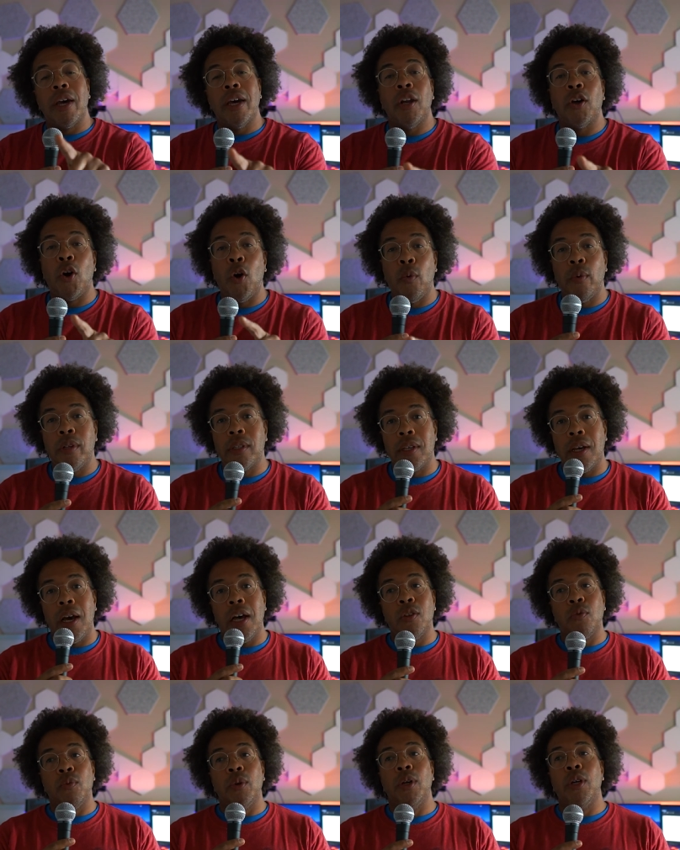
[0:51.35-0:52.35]
kind of
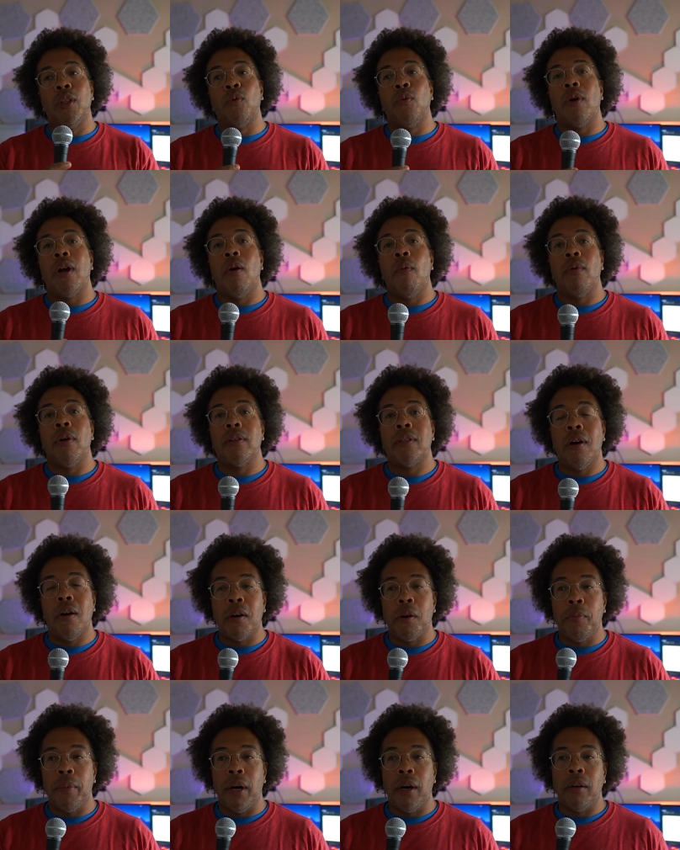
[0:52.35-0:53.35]
coincides with what I want to
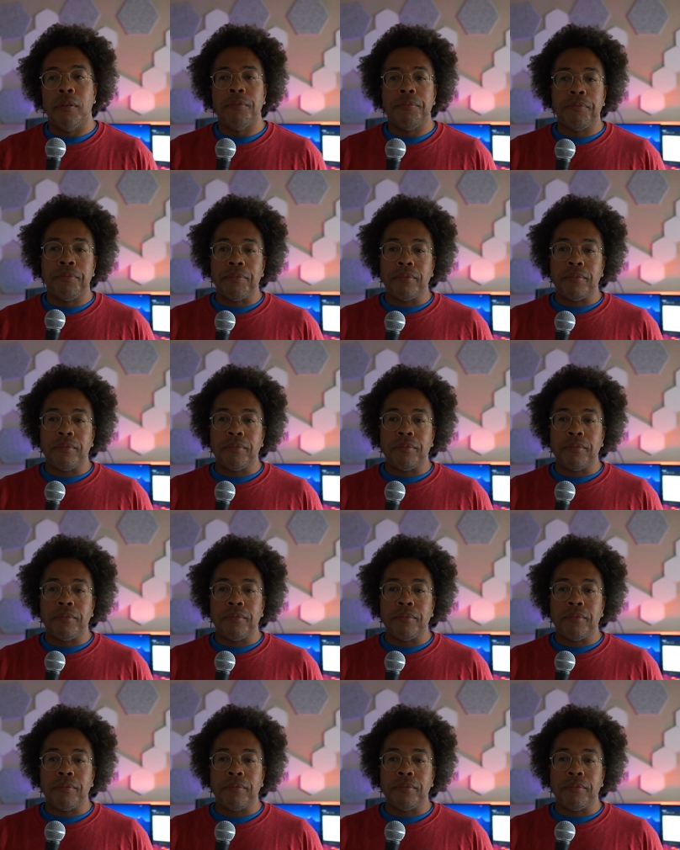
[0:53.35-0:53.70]
talk about,